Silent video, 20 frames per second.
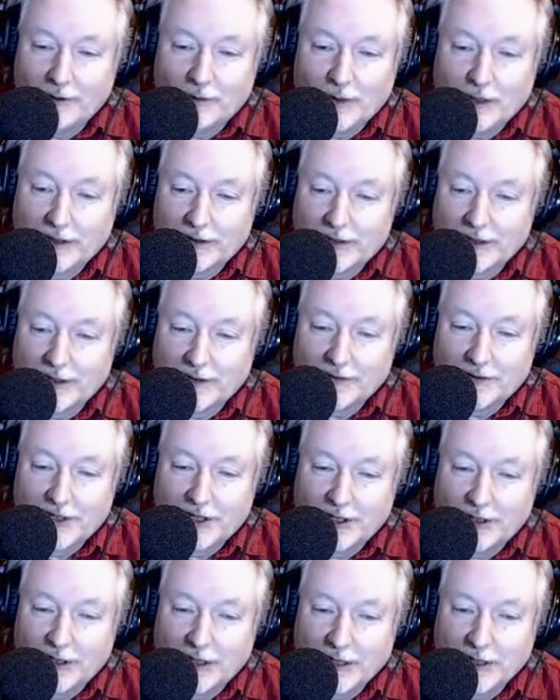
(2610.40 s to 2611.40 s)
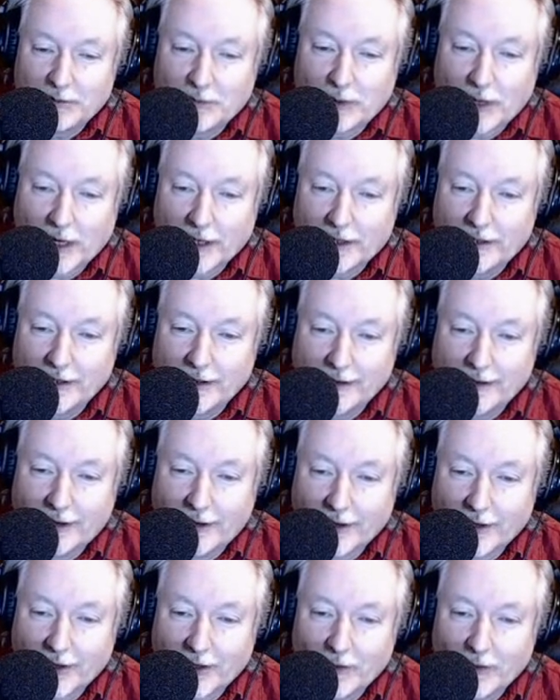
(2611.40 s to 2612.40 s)
be a tough choice, but I couldn't
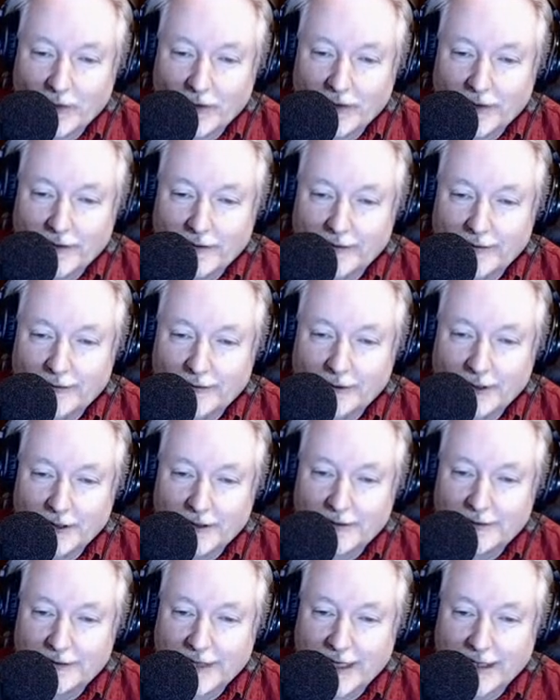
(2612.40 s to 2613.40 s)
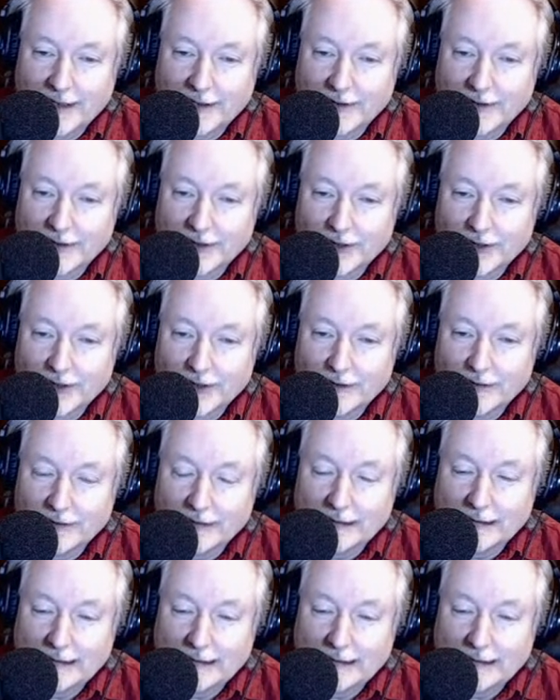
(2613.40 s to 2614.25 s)
argue with that decision.